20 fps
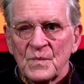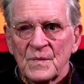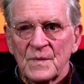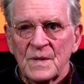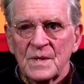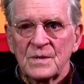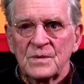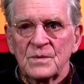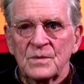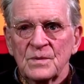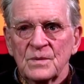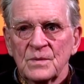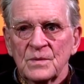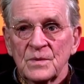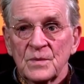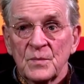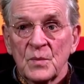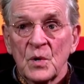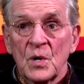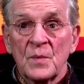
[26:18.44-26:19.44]
They do.
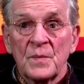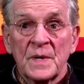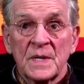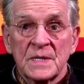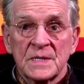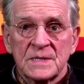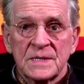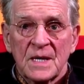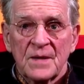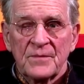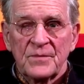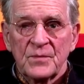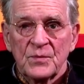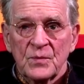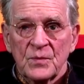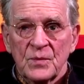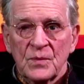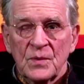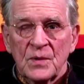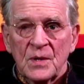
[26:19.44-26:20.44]
The Mormons love
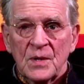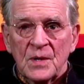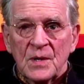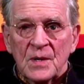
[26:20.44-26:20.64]
you.